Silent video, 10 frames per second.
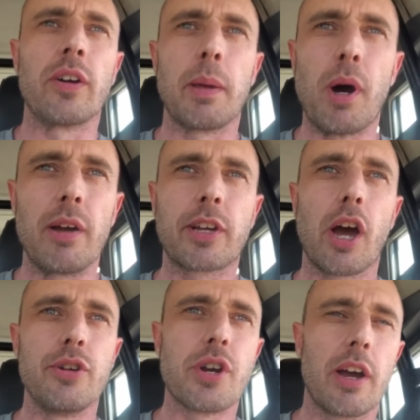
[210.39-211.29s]
They might have a
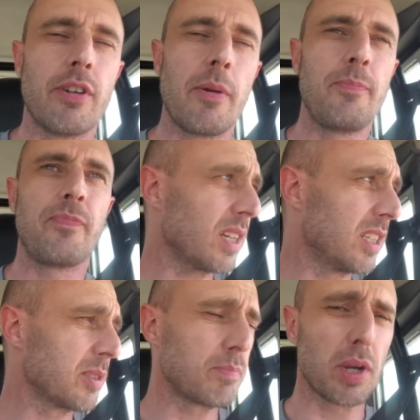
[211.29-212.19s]
co-driver.
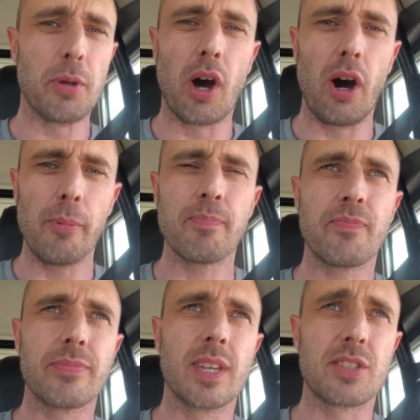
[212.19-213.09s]
A little bit hot.
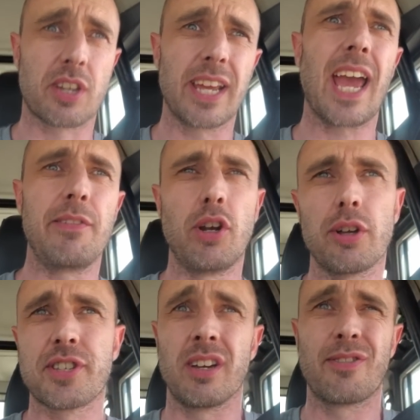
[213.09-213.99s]
It's going to get even
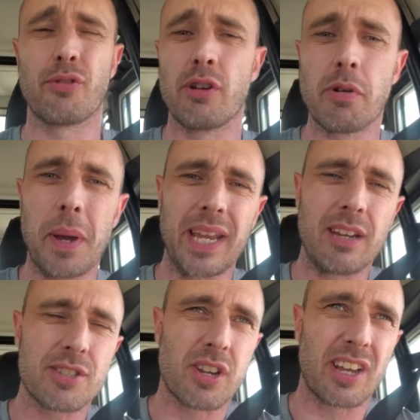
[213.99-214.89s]
hotter. Through Romania
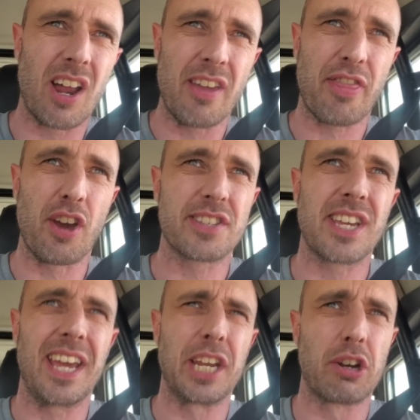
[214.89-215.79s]
it's looking like
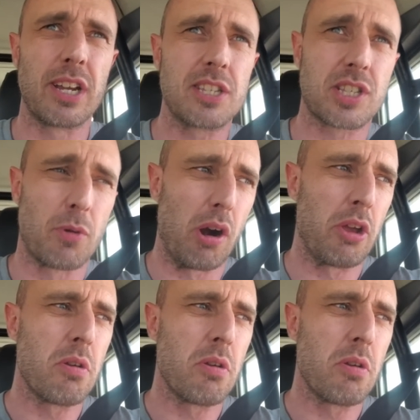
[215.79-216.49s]
38 degrees tomorrow.